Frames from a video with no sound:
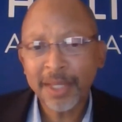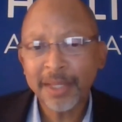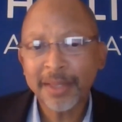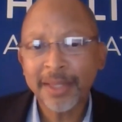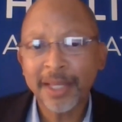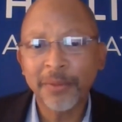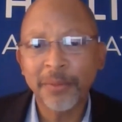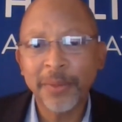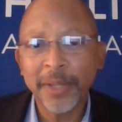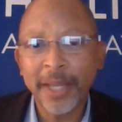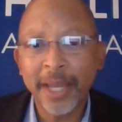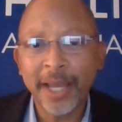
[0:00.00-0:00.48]

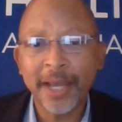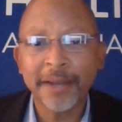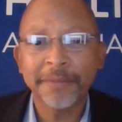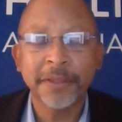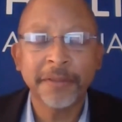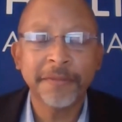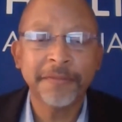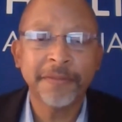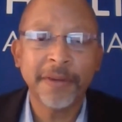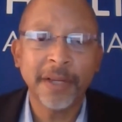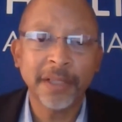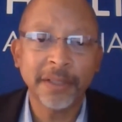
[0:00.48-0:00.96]
that we have
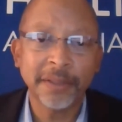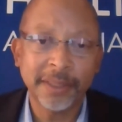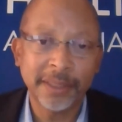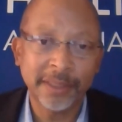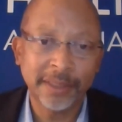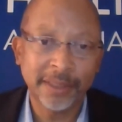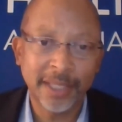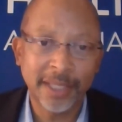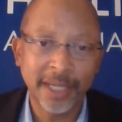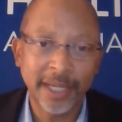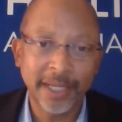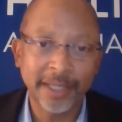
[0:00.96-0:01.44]
to follow the
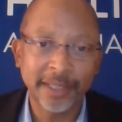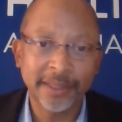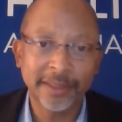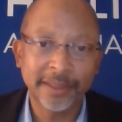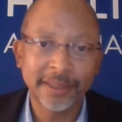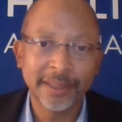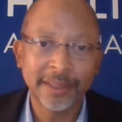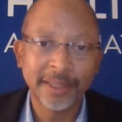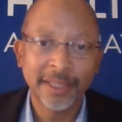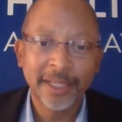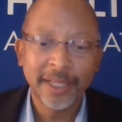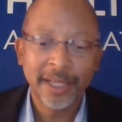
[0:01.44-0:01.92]

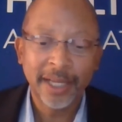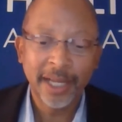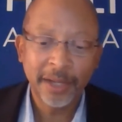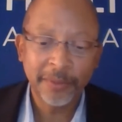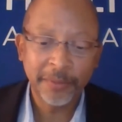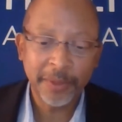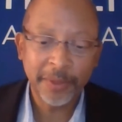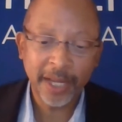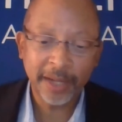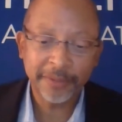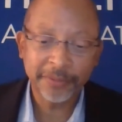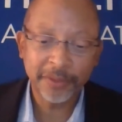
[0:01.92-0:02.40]
science and
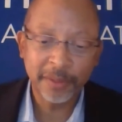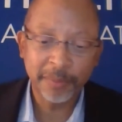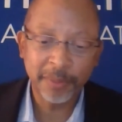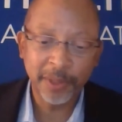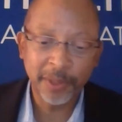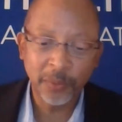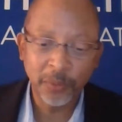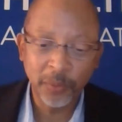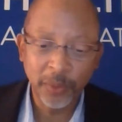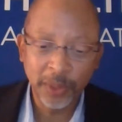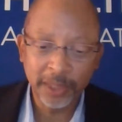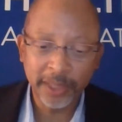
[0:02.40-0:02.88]
we have to
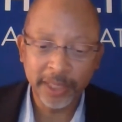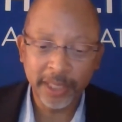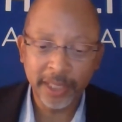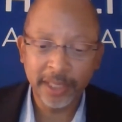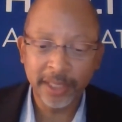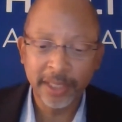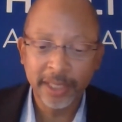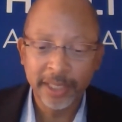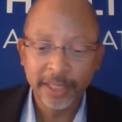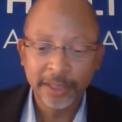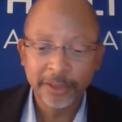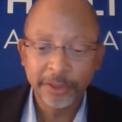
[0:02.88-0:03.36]
be
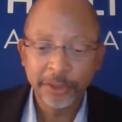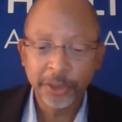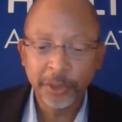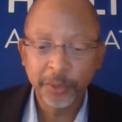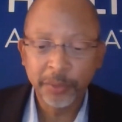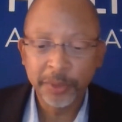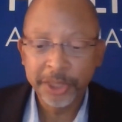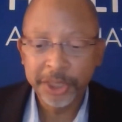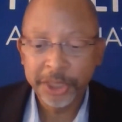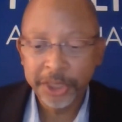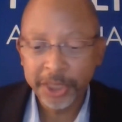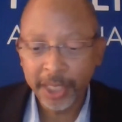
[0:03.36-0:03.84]
willing
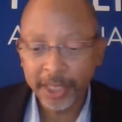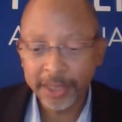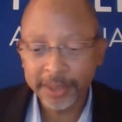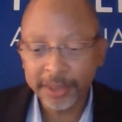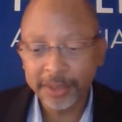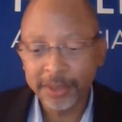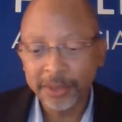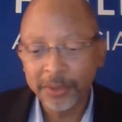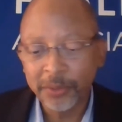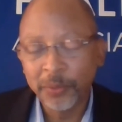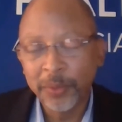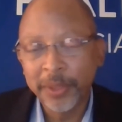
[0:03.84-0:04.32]
to
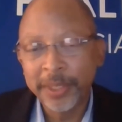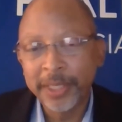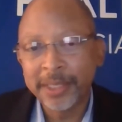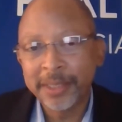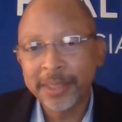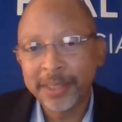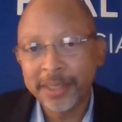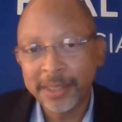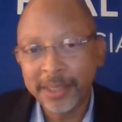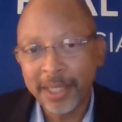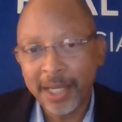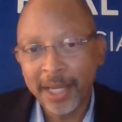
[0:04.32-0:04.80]
adjust when the
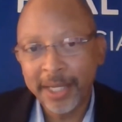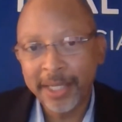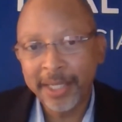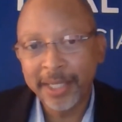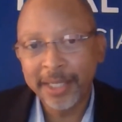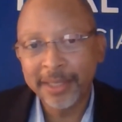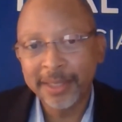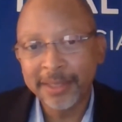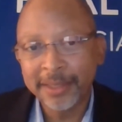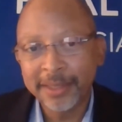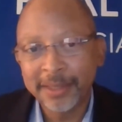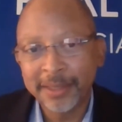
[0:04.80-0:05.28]

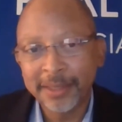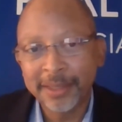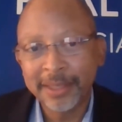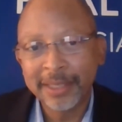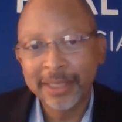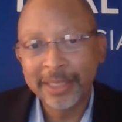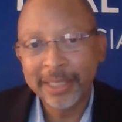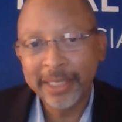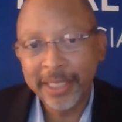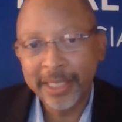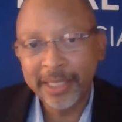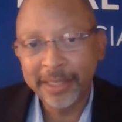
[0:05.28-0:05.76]
science
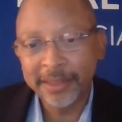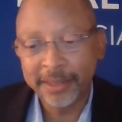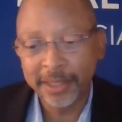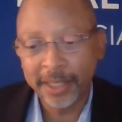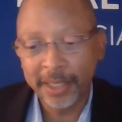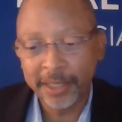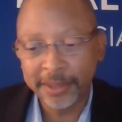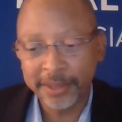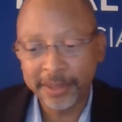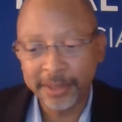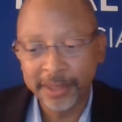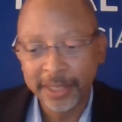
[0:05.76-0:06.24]
leads
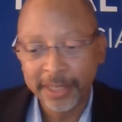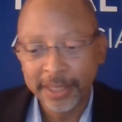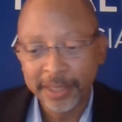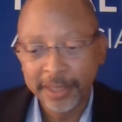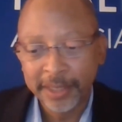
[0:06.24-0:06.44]
us